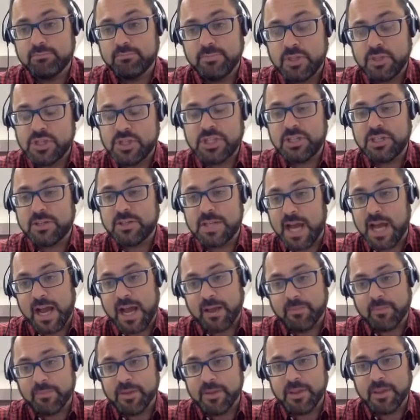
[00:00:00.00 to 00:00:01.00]
there's still
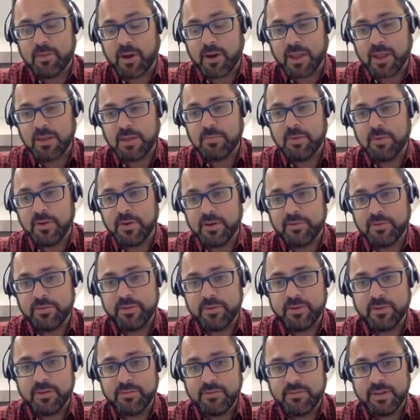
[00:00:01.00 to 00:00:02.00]
time in the marking period
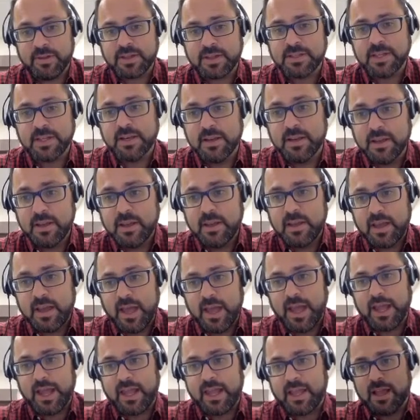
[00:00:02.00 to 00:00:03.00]
for her to fix it,
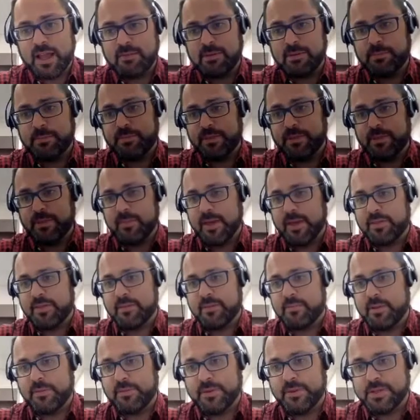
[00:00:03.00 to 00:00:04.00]
and I can come up with a
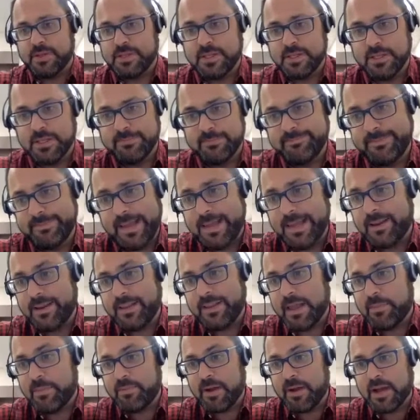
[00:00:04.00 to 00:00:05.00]
method by which to handle
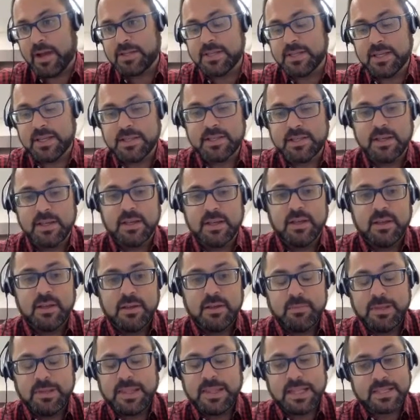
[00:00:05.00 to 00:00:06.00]
that process.
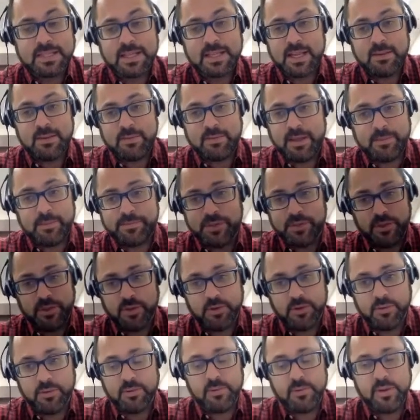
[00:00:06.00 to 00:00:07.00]
But that's going to be up to
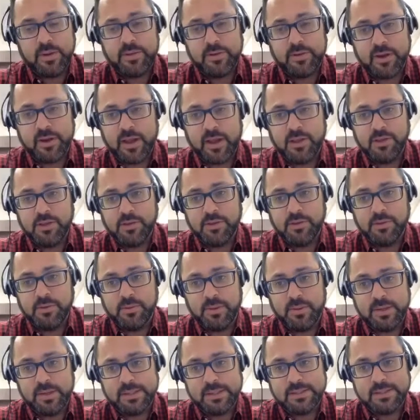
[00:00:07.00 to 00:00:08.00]
you, whether or not you
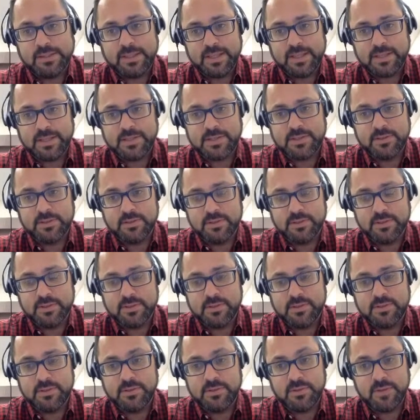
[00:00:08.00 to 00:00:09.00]
want to let
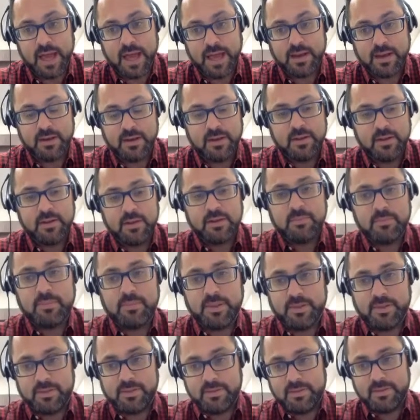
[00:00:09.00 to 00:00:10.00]
students do that.
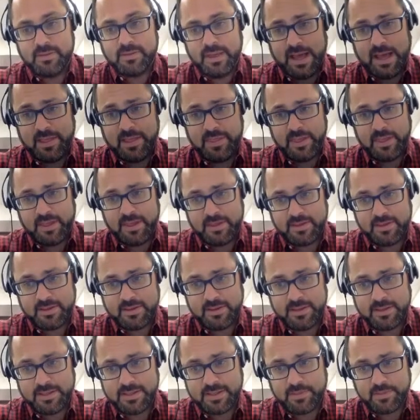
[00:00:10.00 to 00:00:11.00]
But I think
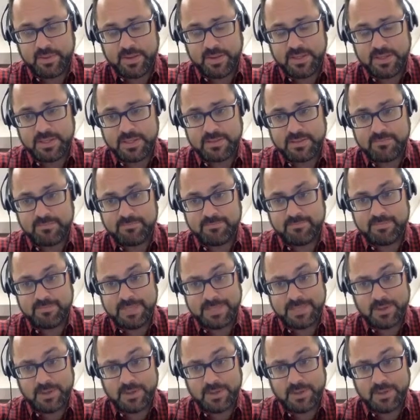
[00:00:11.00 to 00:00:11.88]
in some ways this